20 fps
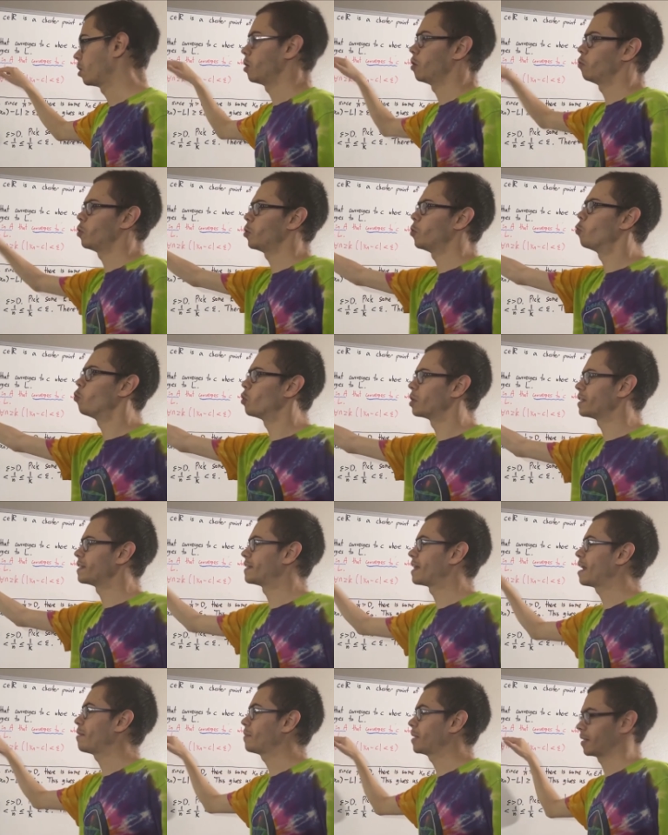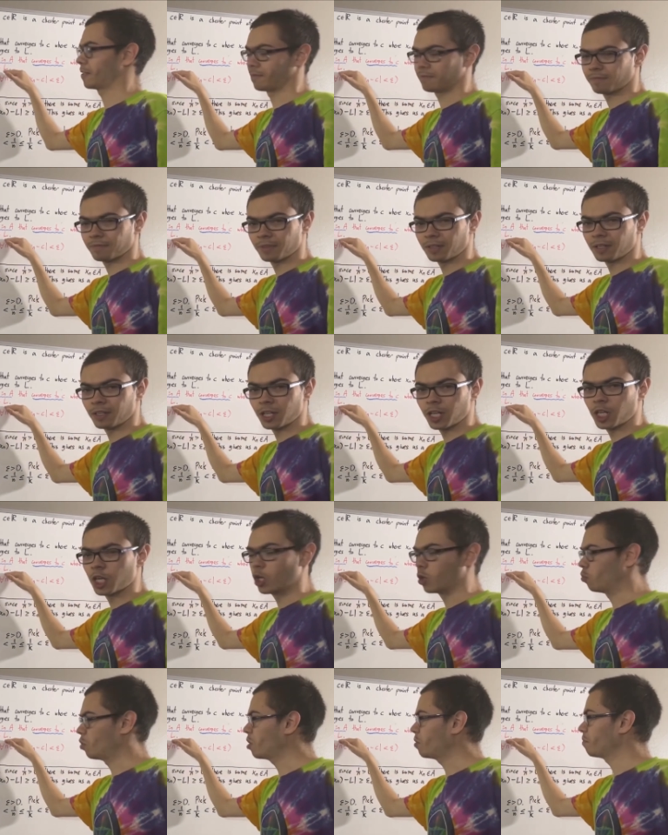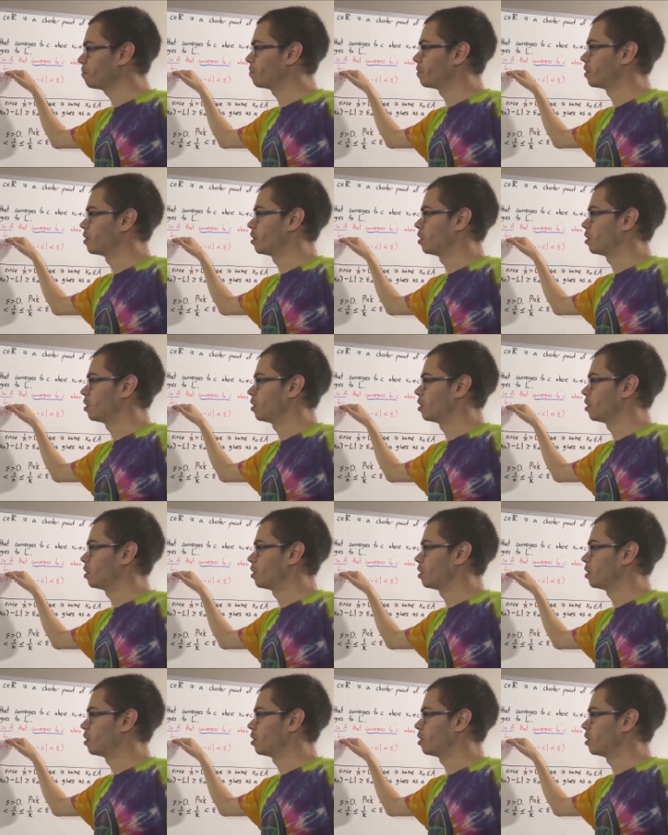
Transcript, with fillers: Well, what does that mean? Well,